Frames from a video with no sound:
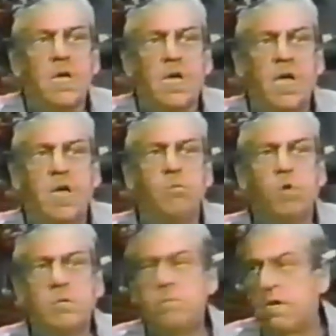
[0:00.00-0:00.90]
And
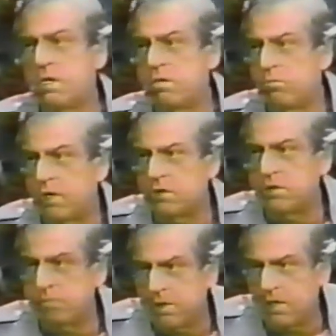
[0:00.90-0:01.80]
one partner of Brown
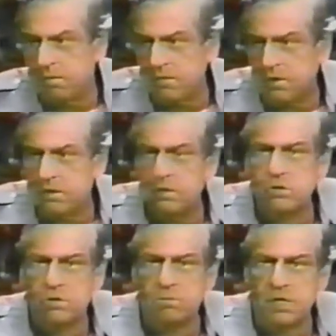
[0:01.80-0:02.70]
Shipley Company,
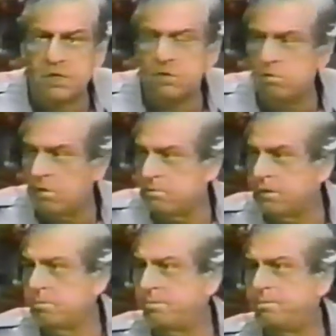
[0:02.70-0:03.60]
Sir Montagu
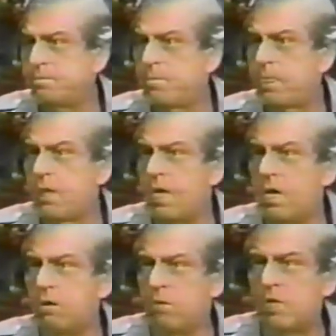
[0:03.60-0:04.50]
Norman,
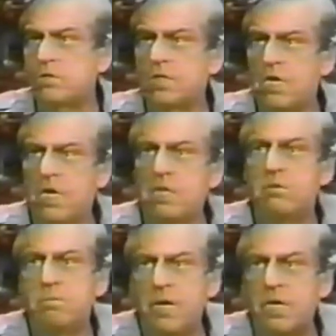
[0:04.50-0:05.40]
was the head of
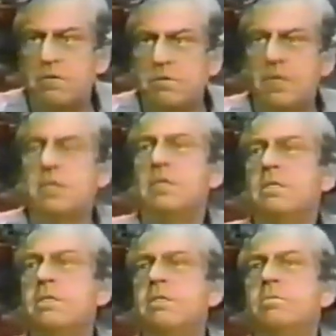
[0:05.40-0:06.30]
the Bank of
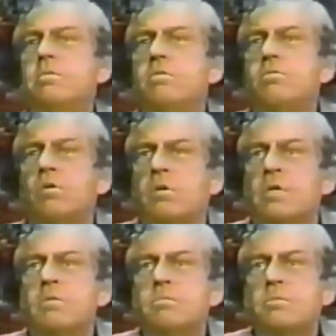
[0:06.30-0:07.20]
England
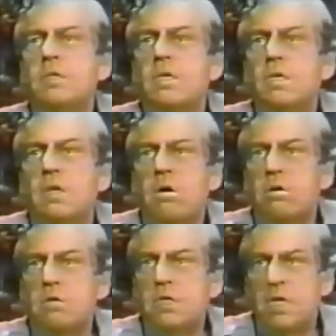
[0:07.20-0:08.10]
for
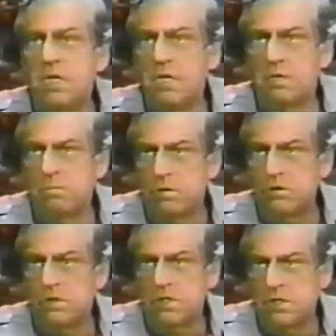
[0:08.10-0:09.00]
longer than any other
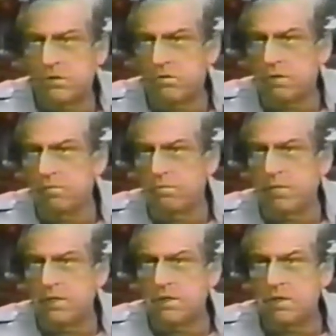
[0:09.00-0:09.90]
person in history, from
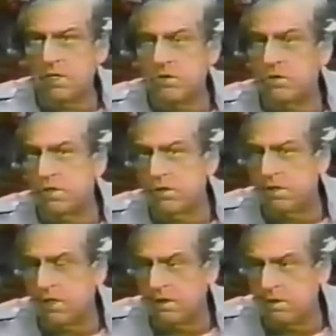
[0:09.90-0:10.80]
1896 to
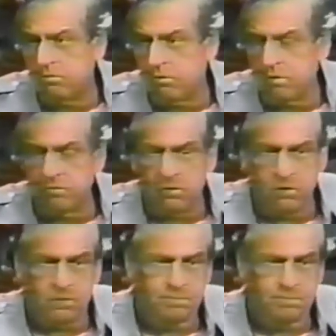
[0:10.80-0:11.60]
1944.